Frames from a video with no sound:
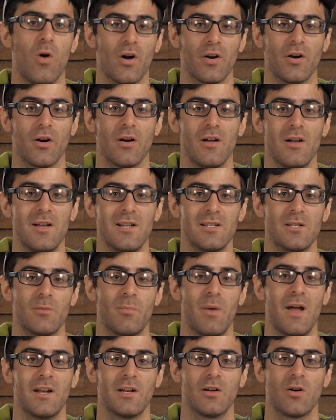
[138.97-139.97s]
water,
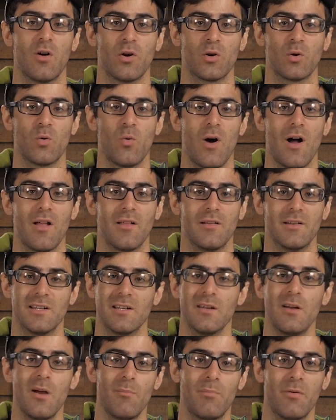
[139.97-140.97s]
depending on
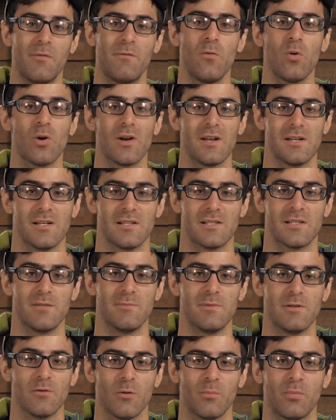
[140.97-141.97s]
quality, before it needs
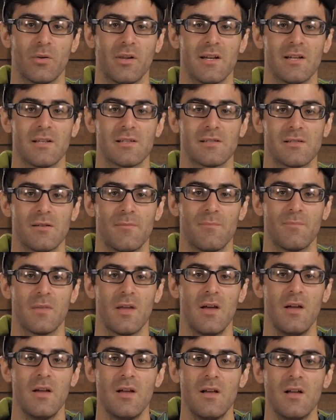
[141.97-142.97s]
to be replaced.
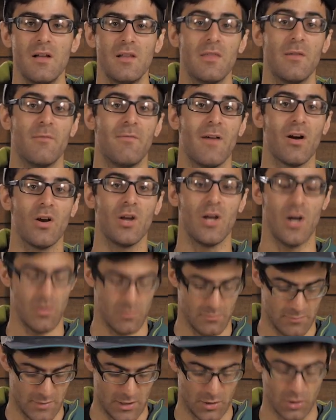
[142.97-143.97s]
The
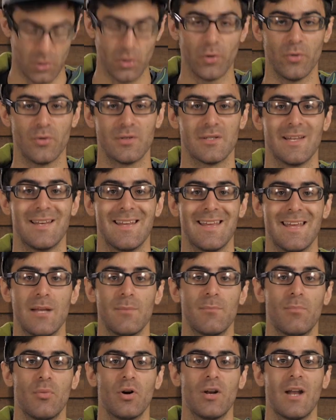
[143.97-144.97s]
Vario includes an
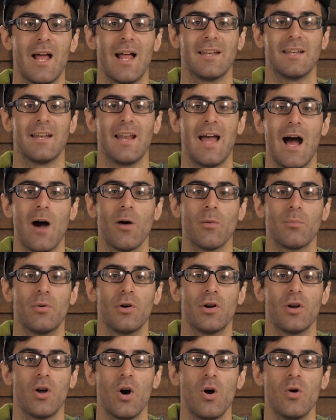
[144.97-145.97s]
input and an
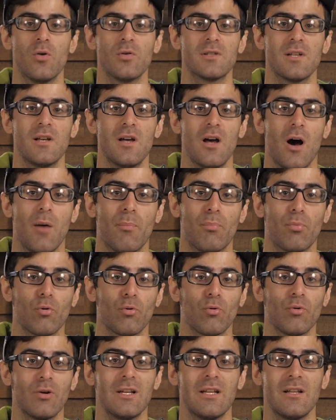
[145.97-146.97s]
output hose, a
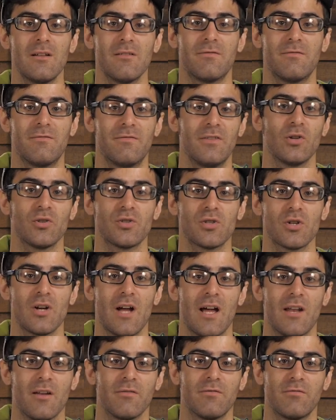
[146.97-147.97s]
pre-filter
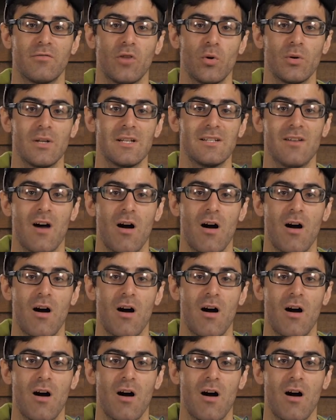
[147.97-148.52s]
and a floaty